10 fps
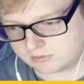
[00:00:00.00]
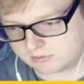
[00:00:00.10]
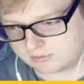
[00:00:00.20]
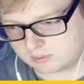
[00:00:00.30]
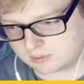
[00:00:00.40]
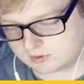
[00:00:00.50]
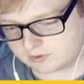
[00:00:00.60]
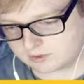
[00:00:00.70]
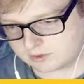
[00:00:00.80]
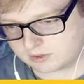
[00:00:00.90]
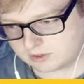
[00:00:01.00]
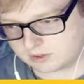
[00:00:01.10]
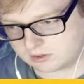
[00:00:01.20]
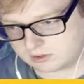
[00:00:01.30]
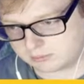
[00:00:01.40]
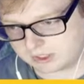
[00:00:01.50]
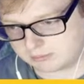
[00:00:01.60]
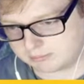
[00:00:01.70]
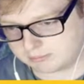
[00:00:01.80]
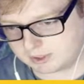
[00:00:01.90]
fortunately, goodbye to
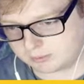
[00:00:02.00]
Bubble